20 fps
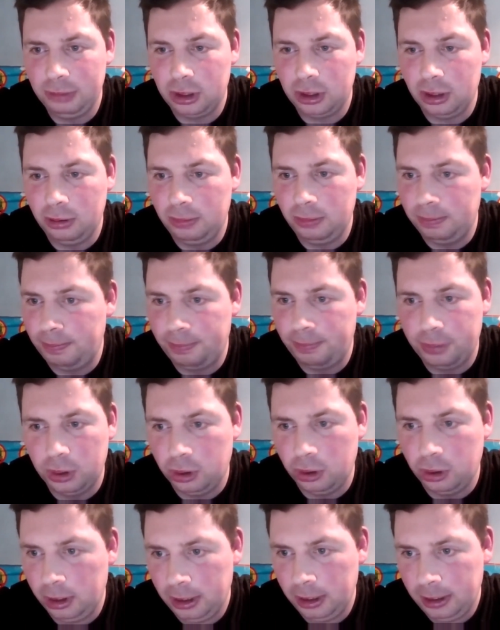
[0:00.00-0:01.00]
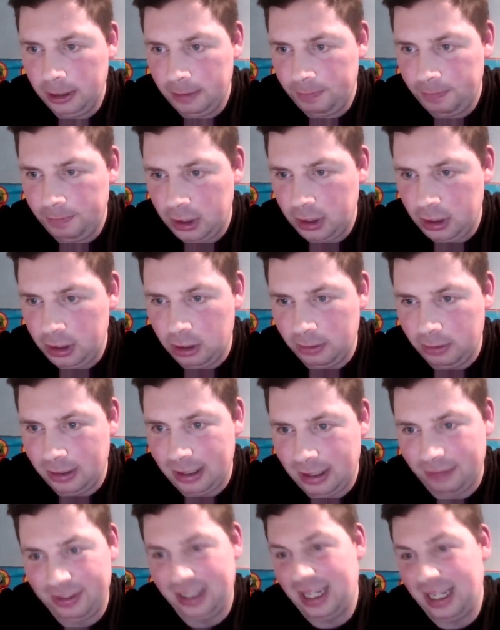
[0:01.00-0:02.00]
So, but
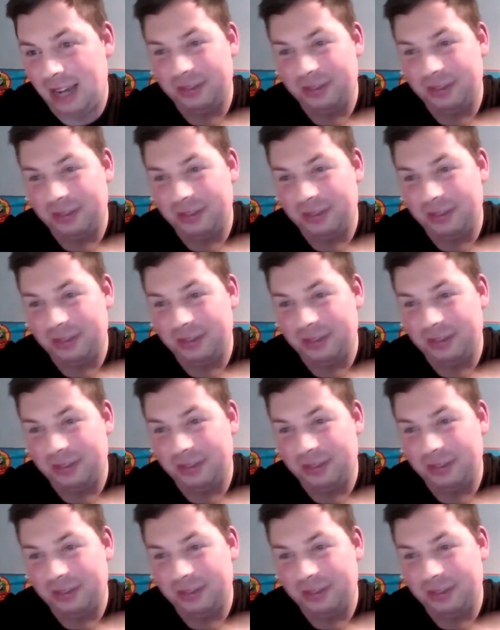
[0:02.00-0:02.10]
I think